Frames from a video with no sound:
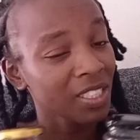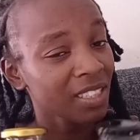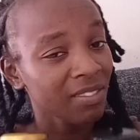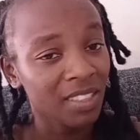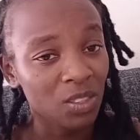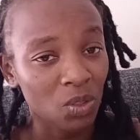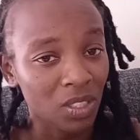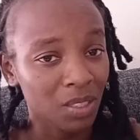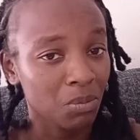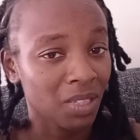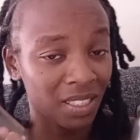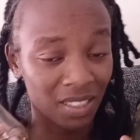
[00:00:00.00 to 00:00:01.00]
whatever
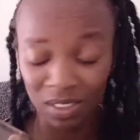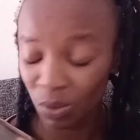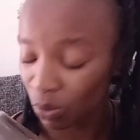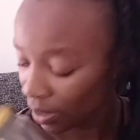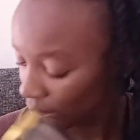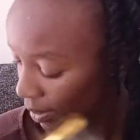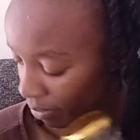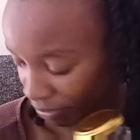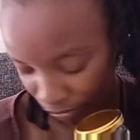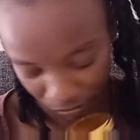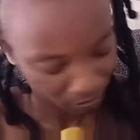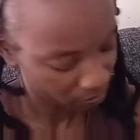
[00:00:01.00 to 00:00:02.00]
storage but these ones
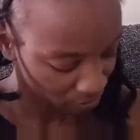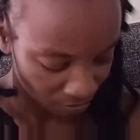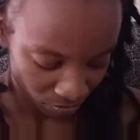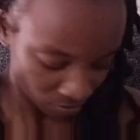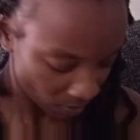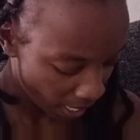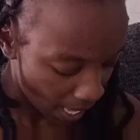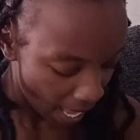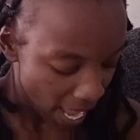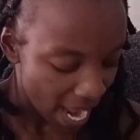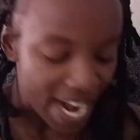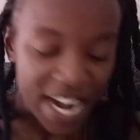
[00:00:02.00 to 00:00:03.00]

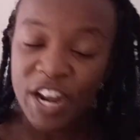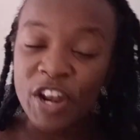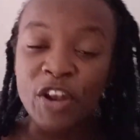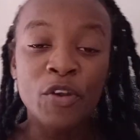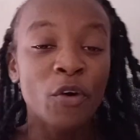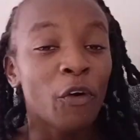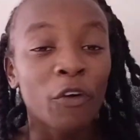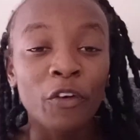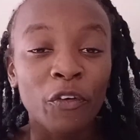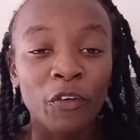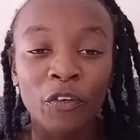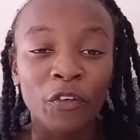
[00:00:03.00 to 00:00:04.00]
no
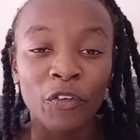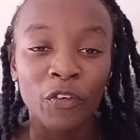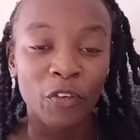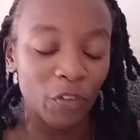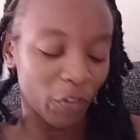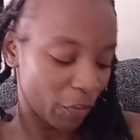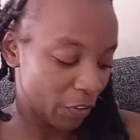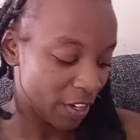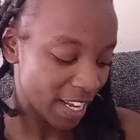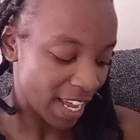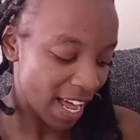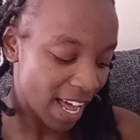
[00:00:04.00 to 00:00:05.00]
no no no no no
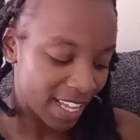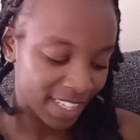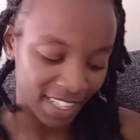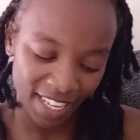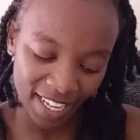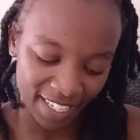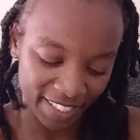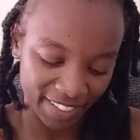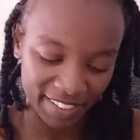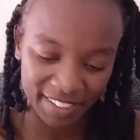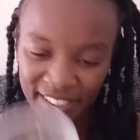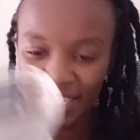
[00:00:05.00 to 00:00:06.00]
and then
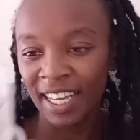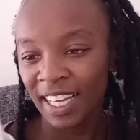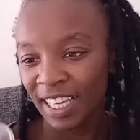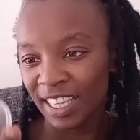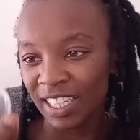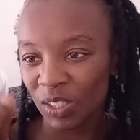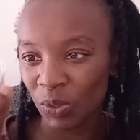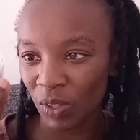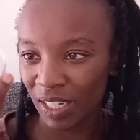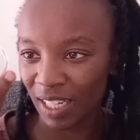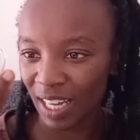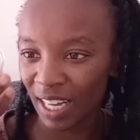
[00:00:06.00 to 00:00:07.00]
this
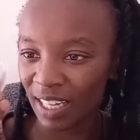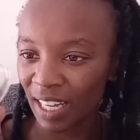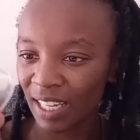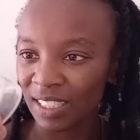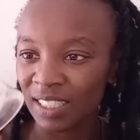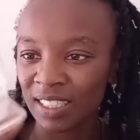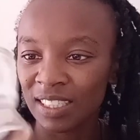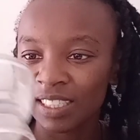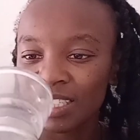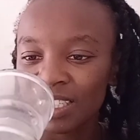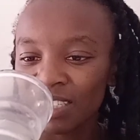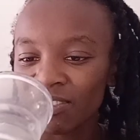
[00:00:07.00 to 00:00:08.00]
one i had
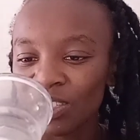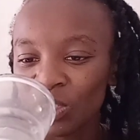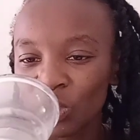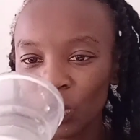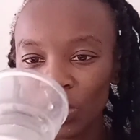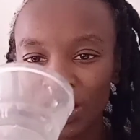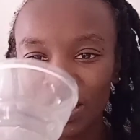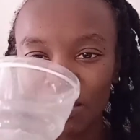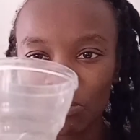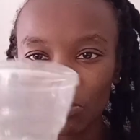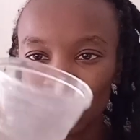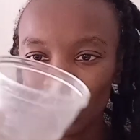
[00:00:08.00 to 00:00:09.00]
even stored
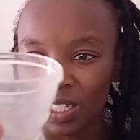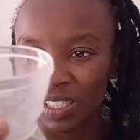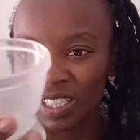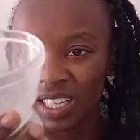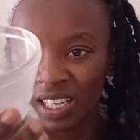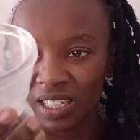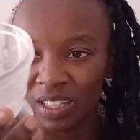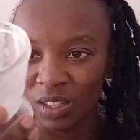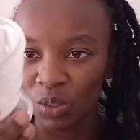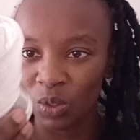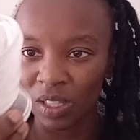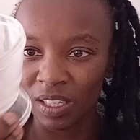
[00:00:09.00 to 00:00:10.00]
them so that i can
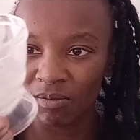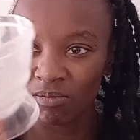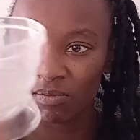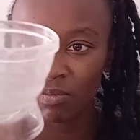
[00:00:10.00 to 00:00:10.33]
throw them